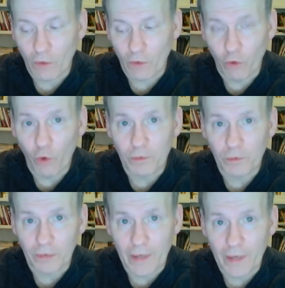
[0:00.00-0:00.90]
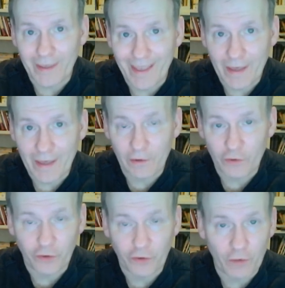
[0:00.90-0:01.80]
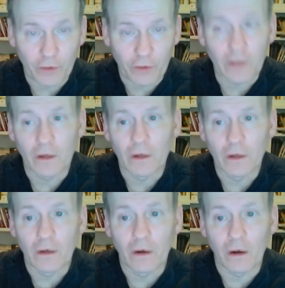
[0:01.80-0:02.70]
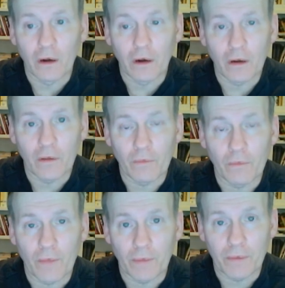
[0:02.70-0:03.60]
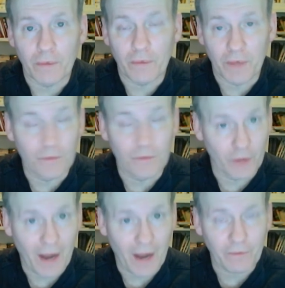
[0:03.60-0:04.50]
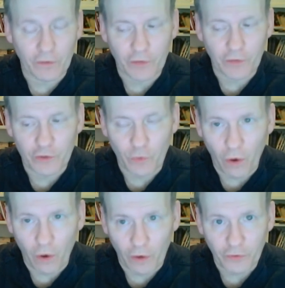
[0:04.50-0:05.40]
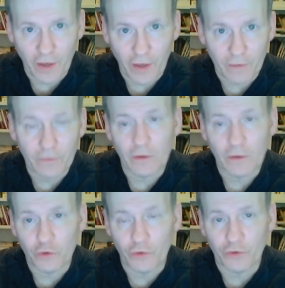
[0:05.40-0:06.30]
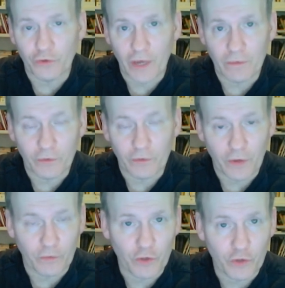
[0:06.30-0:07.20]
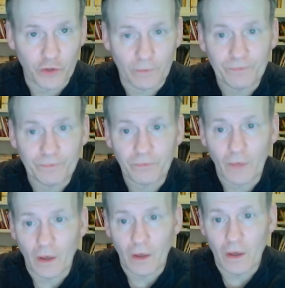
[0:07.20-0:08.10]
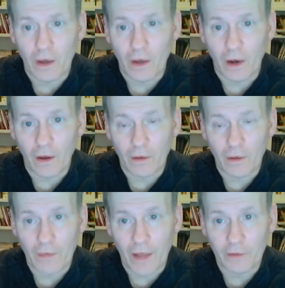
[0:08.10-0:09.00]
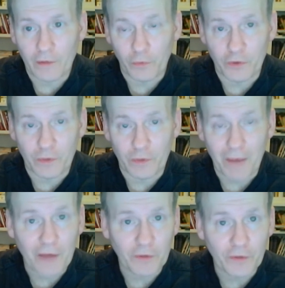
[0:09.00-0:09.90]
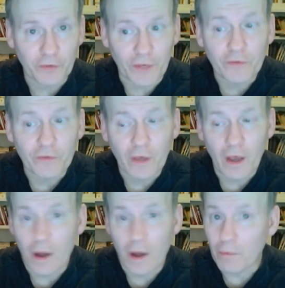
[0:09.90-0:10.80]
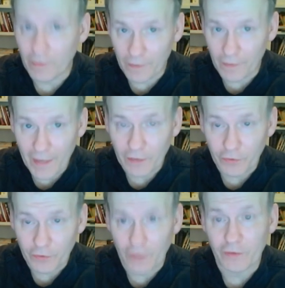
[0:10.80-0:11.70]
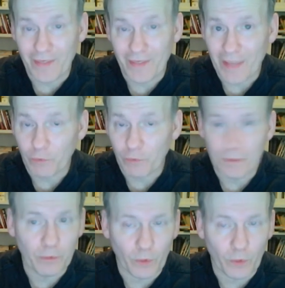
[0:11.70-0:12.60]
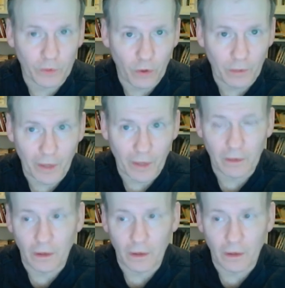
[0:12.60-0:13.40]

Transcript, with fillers: role to play in discovering uh, and, and, giving you confidence that you are saved, truly saved, saved Christian. Uh, not so much in a positive sense, but in a negative sense. And that's what people don't want to talk about.